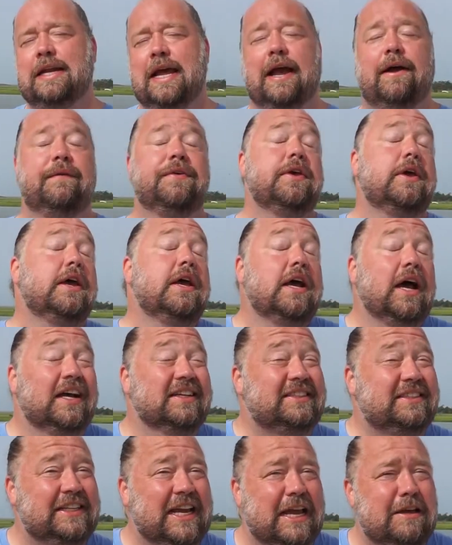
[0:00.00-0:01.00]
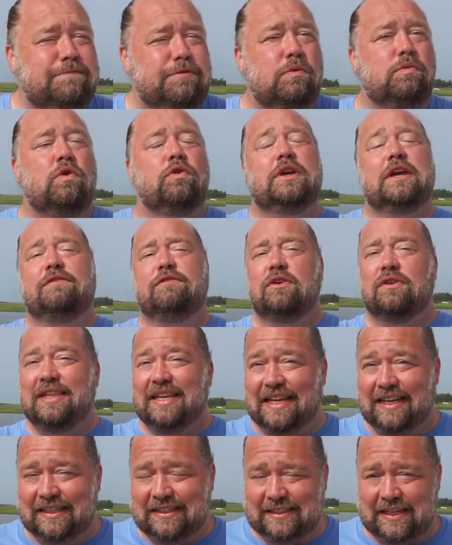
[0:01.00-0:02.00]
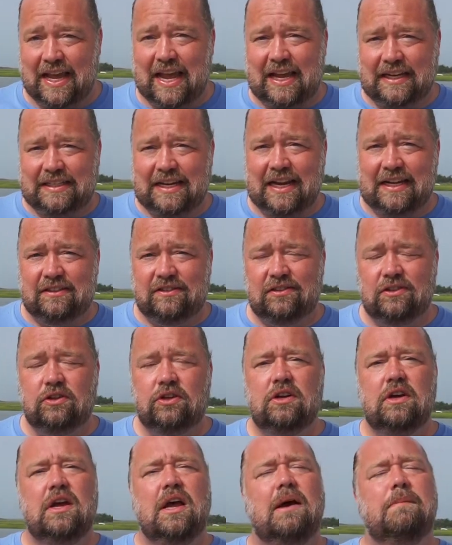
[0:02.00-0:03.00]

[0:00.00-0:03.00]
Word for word: Now, a sample won't give you the exact answer,